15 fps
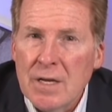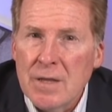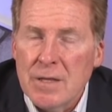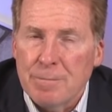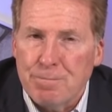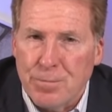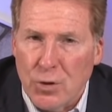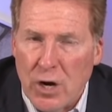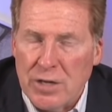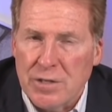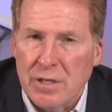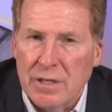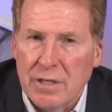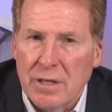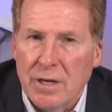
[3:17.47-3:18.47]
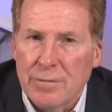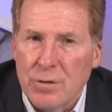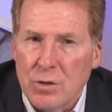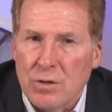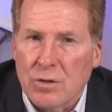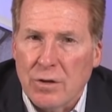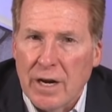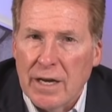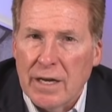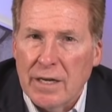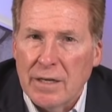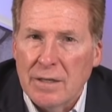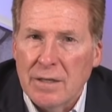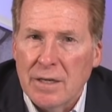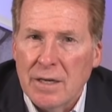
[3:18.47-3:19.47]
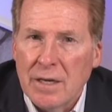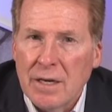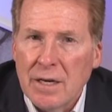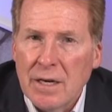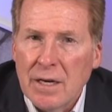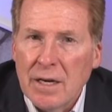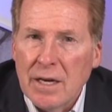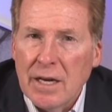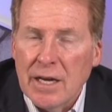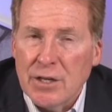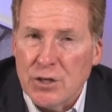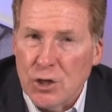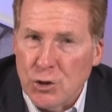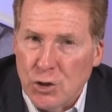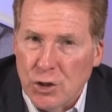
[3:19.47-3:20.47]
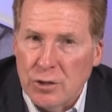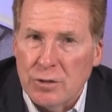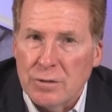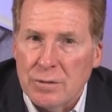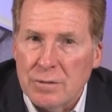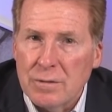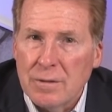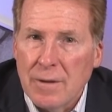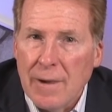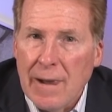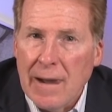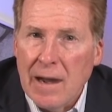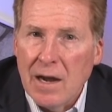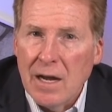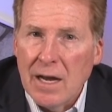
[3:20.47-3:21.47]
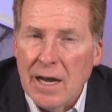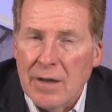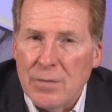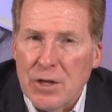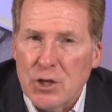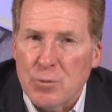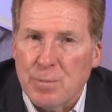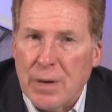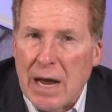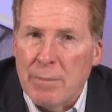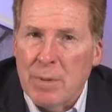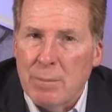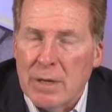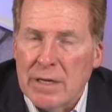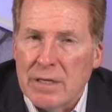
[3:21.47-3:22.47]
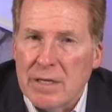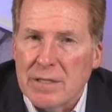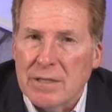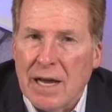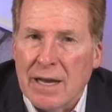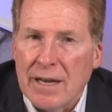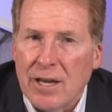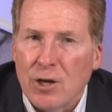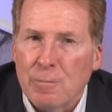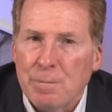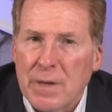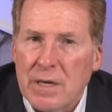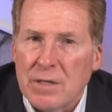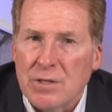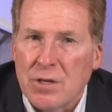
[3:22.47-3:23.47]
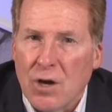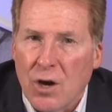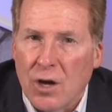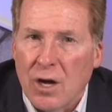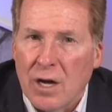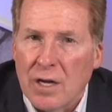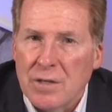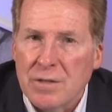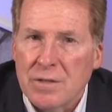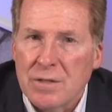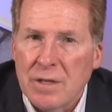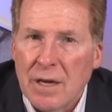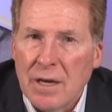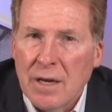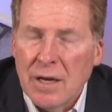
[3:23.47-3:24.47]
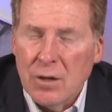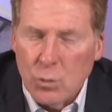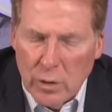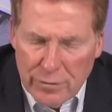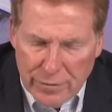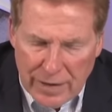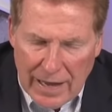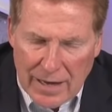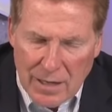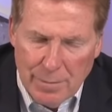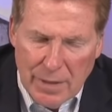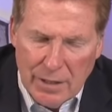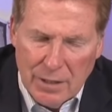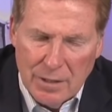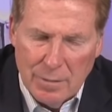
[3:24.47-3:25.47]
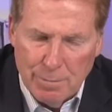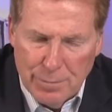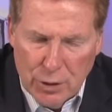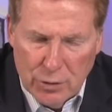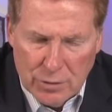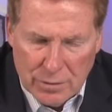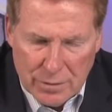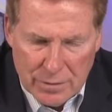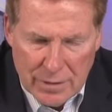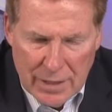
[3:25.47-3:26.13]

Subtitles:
The president of Ukraine is a Jew. And this probably does not help his cause with Vladimir Putin.